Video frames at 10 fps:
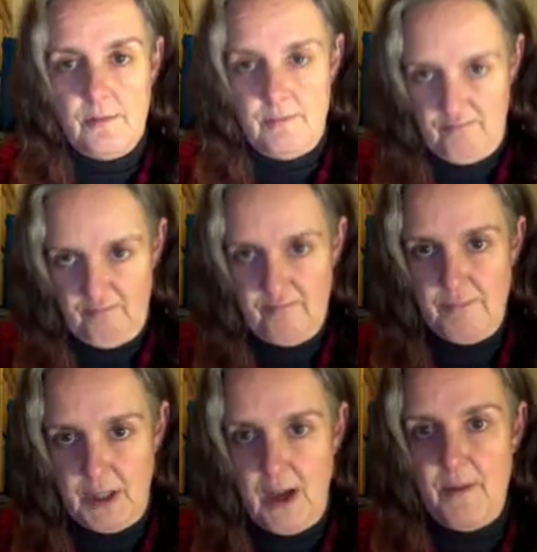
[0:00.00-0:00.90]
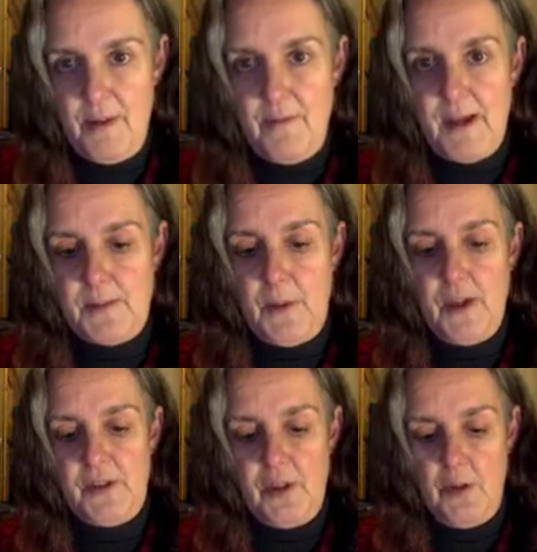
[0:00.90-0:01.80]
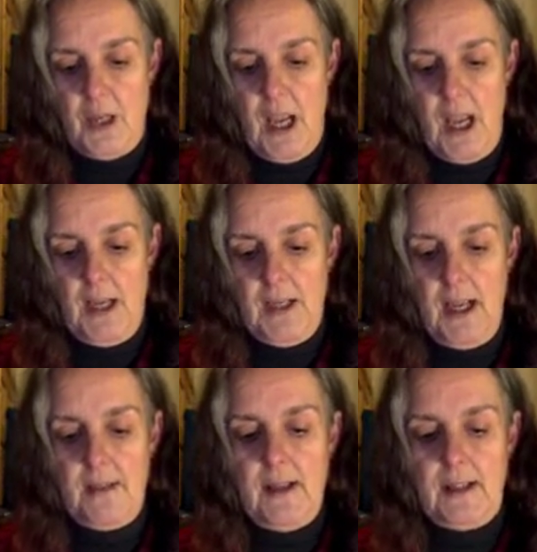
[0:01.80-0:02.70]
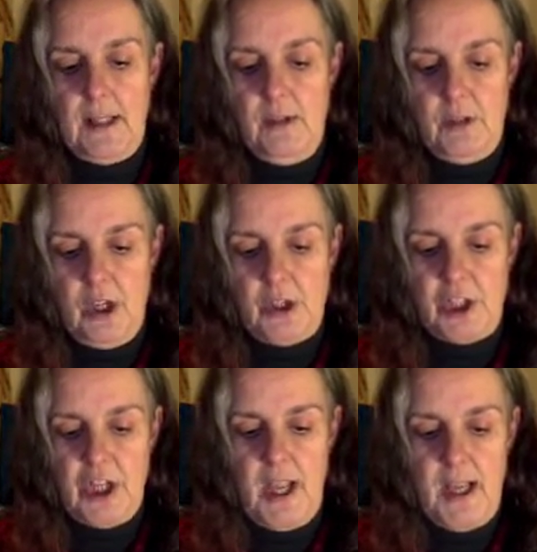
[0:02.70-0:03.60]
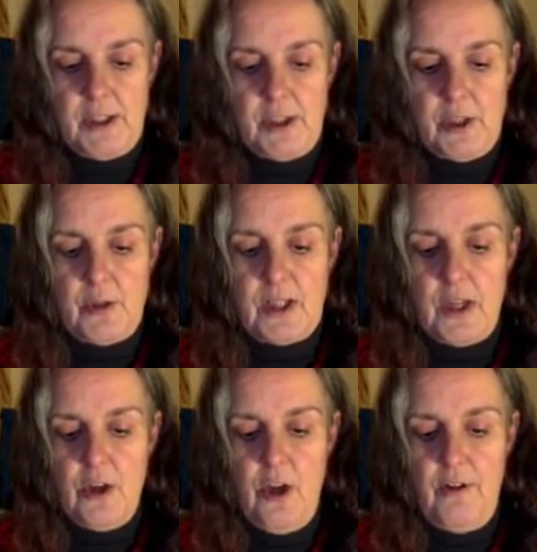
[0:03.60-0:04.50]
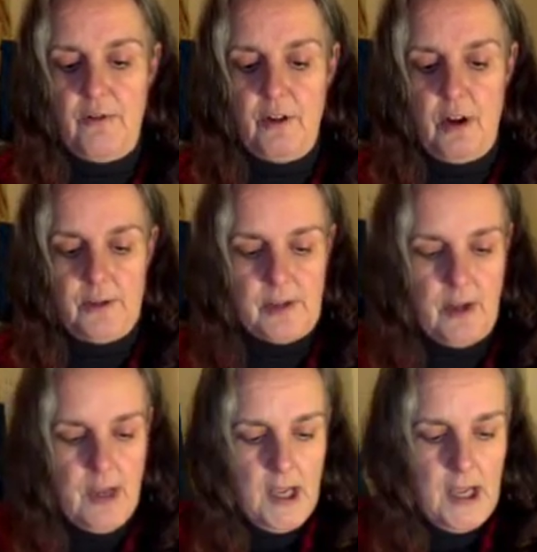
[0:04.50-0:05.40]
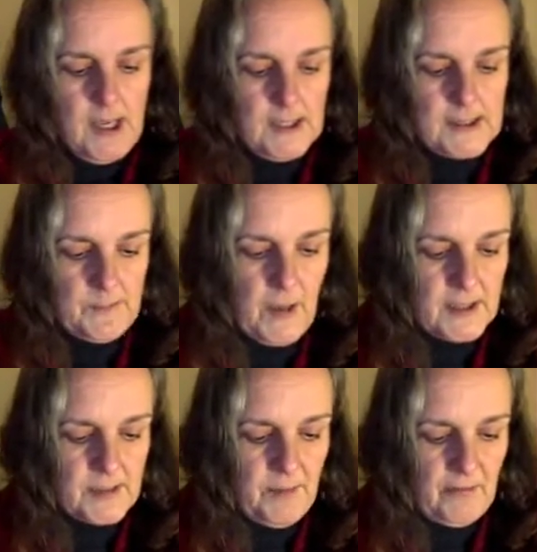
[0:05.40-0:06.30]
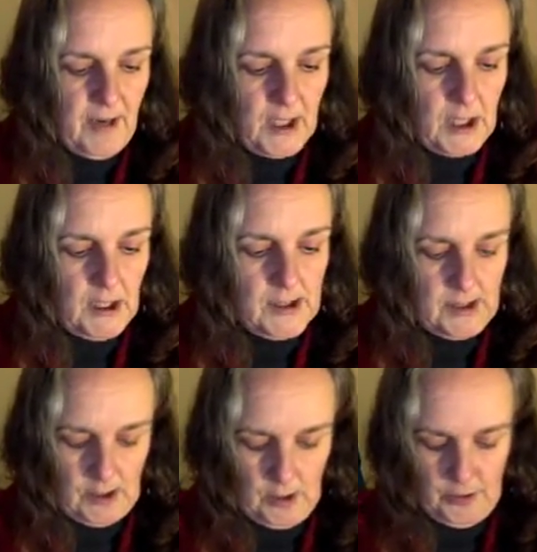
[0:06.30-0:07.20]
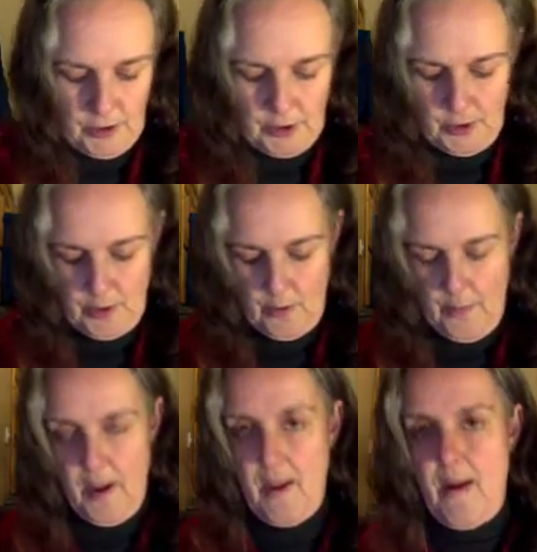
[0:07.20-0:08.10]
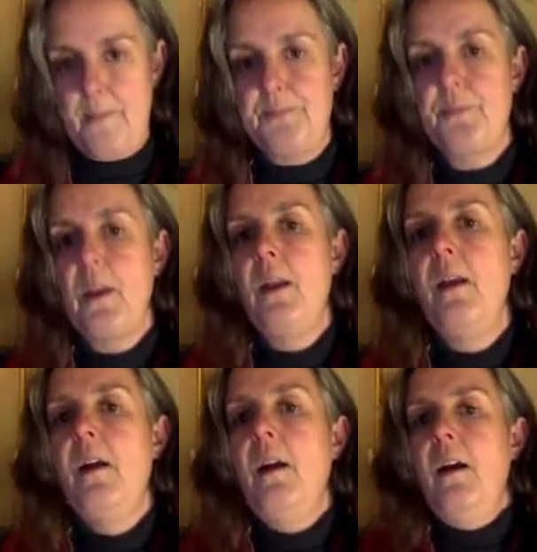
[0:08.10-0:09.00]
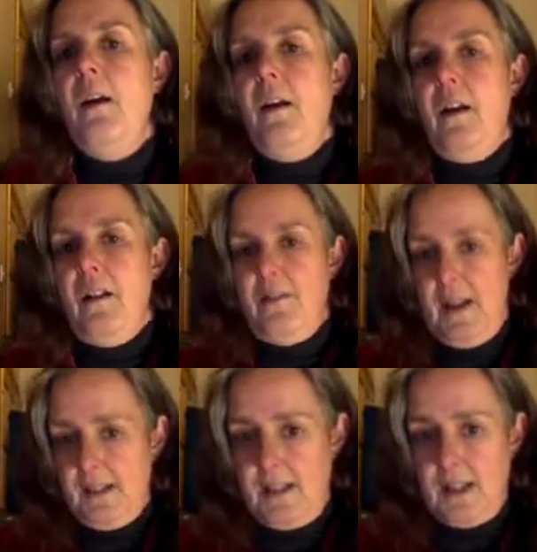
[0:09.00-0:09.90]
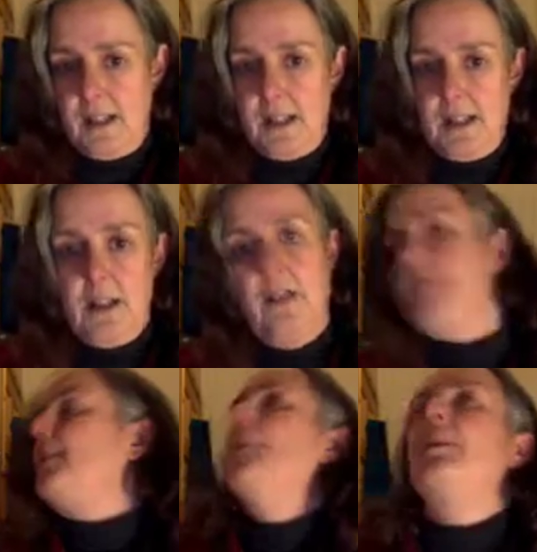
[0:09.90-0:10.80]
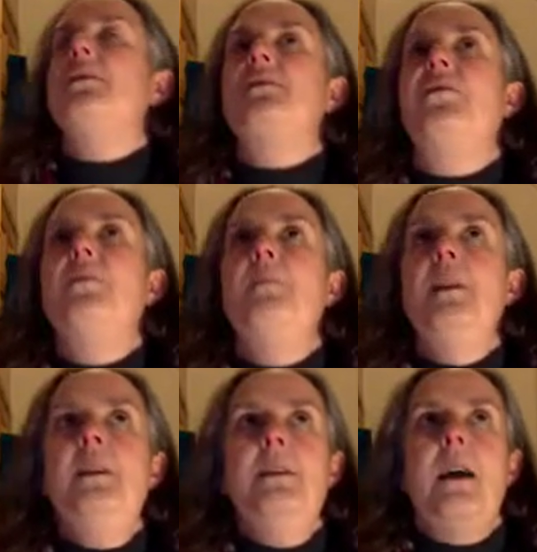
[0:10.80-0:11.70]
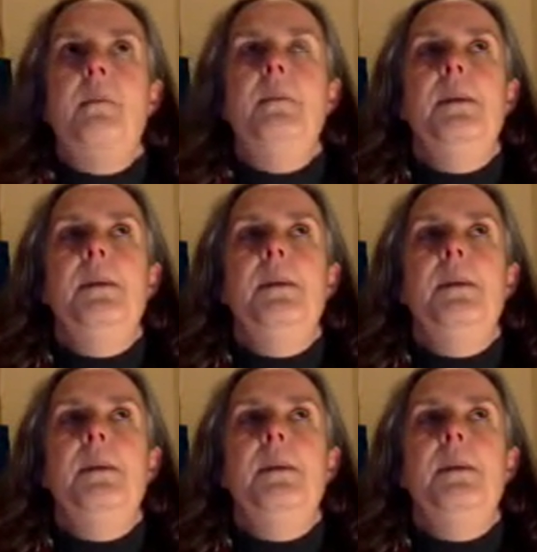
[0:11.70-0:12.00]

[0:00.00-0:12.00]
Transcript: become the best person you can, and then keep charging ahead and don't take no for an answer. Expect miraculous solutions to appear. That's an exciting card to get, because for me that means,